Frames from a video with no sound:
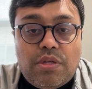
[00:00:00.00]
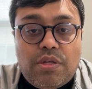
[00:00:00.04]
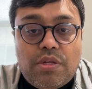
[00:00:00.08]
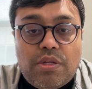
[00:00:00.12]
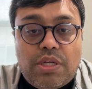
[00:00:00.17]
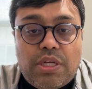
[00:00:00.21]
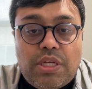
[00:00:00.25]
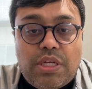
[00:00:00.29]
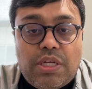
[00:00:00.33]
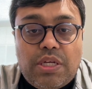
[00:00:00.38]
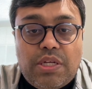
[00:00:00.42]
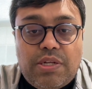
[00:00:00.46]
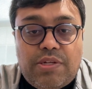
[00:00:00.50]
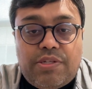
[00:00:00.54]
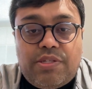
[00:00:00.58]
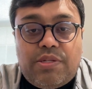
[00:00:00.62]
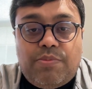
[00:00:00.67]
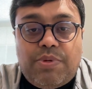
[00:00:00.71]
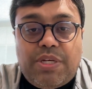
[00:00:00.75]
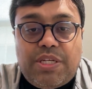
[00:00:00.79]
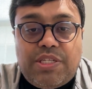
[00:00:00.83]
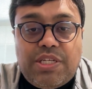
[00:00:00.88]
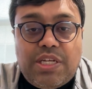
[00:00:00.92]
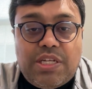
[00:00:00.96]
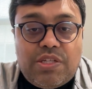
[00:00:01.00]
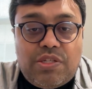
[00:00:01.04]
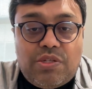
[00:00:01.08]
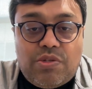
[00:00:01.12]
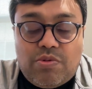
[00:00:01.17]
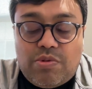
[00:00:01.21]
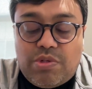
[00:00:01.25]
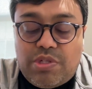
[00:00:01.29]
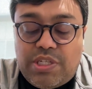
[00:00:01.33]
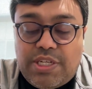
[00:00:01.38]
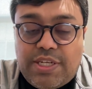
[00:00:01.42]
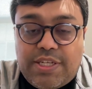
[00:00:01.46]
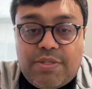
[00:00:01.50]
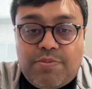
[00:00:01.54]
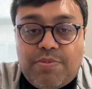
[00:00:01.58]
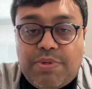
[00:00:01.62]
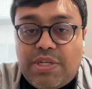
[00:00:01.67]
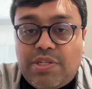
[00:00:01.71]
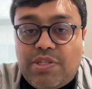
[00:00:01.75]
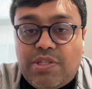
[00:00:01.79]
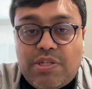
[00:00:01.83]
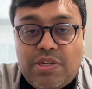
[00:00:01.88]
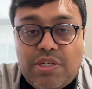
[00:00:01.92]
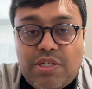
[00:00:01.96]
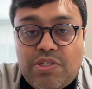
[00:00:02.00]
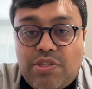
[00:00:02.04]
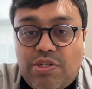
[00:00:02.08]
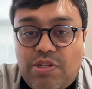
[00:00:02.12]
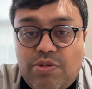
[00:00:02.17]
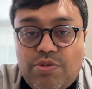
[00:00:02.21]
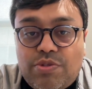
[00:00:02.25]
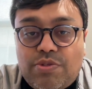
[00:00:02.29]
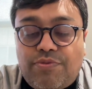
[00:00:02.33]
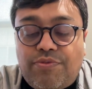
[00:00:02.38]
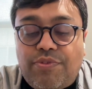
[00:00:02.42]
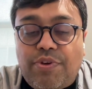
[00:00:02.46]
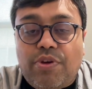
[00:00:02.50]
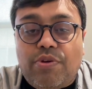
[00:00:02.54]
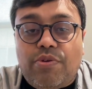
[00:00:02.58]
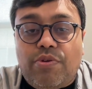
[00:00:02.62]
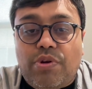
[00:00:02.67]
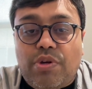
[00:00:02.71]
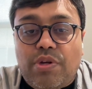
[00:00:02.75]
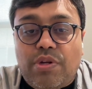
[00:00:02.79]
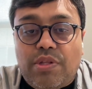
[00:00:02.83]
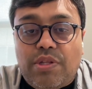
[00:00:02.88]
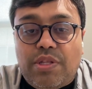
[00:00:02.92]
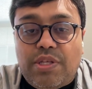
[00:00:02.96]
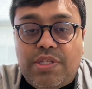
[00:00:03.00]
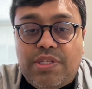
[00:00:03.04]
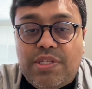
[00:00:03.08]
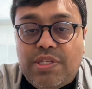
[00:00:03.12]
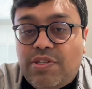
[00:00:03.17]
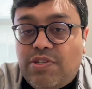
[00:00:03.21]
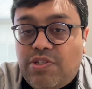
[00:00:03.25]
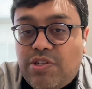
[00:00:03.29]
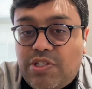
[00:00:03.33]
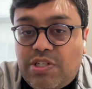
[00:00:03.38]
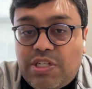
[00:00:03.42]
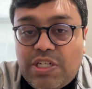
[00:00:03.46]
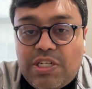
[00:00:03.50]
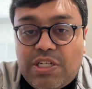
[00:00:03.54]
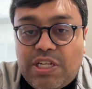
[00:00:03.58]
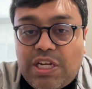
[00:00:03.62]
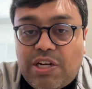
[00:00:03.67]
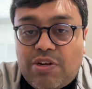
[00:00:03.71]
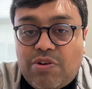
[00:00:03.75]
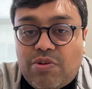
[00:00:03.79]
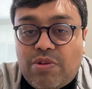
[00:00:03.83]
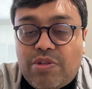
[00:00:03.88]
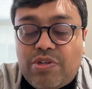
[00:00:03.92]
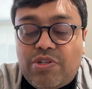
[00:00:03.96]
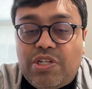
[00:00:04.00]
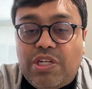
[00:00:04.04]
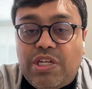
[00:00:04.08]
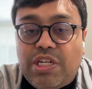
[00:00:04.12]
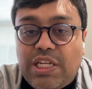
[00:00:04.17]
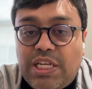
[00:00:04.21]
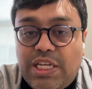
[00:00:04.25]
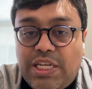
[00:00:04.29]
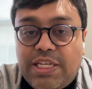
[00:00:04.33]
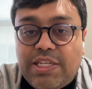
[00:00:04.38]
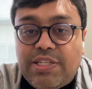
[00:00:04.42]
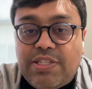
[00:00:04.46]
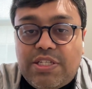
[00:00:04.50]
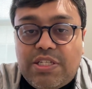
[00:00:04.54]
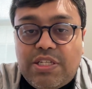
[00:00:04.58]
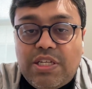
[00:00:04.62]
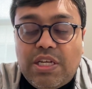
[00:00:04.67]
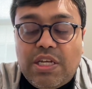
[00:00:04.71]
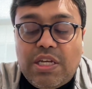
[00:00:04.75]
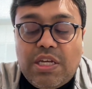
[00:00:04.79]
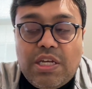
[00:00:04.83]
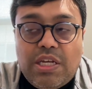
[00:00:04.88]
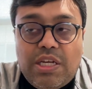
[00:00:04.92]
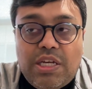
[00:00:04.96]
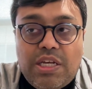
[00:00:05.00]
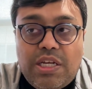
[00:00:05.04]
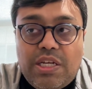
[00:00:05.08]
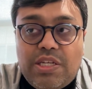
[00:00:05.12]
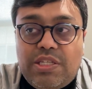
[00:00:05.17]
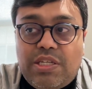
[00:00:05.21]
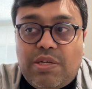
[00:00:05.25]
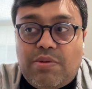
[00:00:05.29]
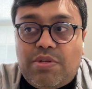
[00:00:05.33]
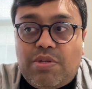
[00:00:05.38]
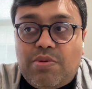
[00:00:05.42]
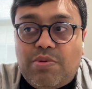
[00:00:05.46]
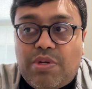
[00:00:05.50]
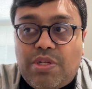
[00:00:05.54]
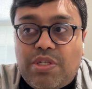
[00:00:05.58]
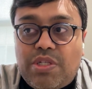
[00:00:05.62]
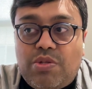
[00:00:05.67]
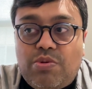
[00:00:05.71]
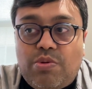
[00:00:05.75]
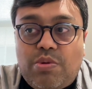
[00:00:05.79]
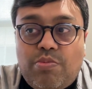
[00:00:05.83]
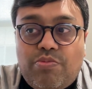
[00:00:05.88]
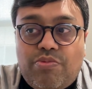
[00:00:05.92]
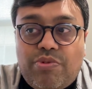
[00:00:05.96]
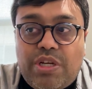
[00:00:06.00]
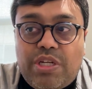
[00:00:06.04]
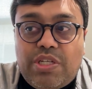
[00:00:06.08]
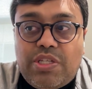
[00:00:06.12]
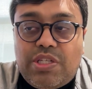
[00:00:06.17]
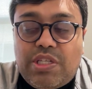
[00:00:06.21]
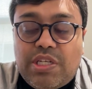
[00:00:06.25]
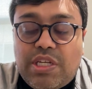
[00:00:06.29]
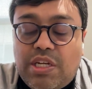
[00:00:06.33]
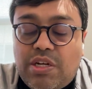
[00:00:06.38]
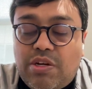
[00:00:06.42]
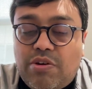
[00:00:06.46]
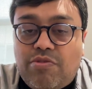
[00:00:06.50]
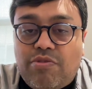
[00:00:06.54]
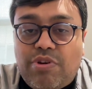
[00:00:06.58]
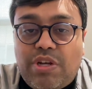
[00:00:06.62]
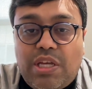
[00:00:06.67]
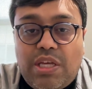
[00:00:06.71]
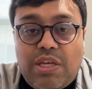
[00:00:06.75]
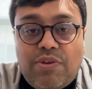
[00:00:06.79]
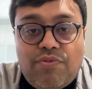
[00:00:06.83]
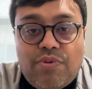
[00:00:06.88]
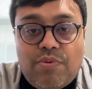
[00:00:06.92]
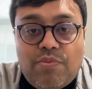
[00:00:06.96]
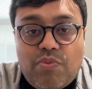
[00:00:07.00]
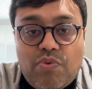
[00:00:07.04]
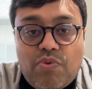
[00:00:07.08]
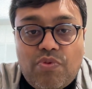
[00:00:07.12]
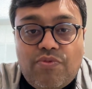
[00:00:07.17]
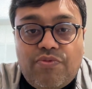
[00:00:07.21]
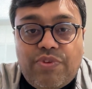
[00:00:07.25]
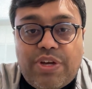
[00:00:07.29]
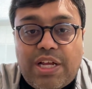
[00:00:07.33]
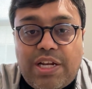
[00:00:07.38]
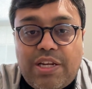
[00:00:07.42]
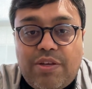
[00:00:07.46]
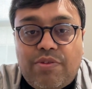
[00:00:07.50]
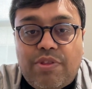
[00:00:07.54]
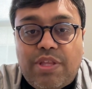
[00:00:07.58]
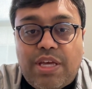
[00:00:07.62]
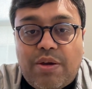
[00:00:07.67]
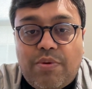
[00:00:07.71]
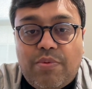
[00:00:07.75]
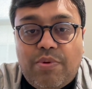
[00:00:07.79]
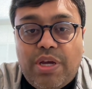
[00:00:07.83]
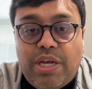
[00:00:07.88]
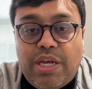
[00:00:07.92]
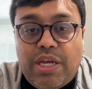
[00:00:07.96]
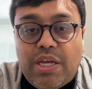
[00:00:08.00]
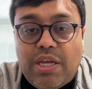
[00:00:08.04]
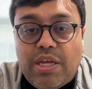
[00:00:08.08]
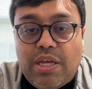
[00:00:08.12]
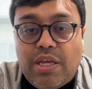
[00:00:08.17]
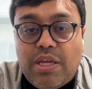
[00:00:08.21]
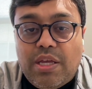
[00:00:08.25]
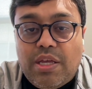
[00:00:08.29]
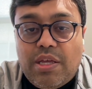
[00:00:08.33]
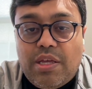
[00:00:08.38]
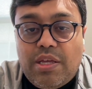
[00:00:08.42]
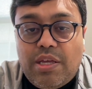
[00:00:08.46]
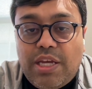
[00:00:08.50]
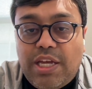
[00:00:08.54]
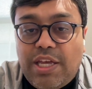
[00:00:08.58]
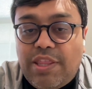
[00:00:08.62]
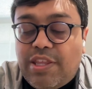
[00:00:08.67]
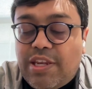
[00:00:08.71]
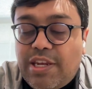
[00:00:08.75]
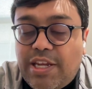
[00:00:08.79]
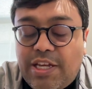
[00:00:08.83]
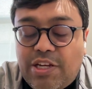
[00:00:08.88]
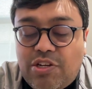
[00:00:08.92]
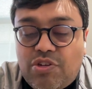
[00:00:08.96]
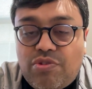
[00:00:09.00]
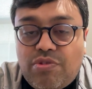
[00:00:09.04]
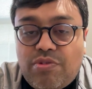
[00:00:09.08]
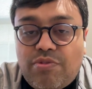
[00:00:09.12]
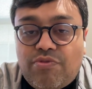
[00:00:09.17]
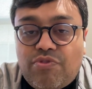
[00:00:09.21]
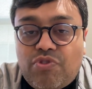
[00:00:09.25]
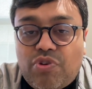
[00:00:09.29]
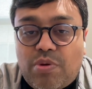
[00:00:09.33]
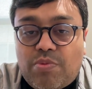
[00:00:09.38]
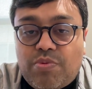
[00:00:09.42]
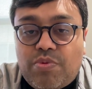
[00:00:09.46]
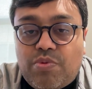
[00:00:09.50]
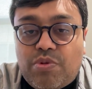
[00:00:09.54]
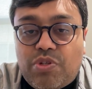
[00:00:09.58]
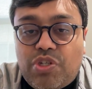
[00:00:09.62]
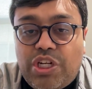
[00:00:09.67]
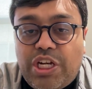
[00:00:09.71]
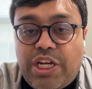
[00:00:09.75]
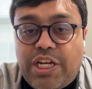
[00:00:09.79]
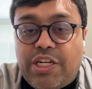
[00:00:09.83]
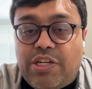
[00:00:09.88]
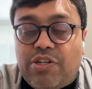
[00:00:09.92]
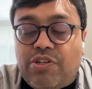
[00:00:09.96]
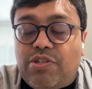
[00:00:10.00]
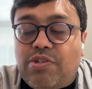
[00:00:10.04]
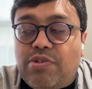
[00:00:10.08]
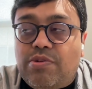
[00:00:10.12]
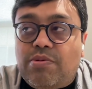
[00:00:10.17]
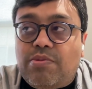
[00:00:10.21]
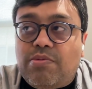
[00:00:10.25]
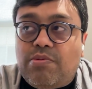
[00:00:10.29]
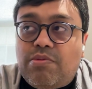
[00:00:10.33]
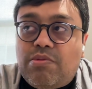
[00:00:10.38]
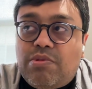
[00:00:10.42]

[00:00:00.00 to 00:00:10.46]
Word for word: Like, it doesn't make sense So a salesperson that doesn't use a phone. This is just a technology it is, and it's up to us to embrace it and create even more value that way. Again, the nature of jobs will change.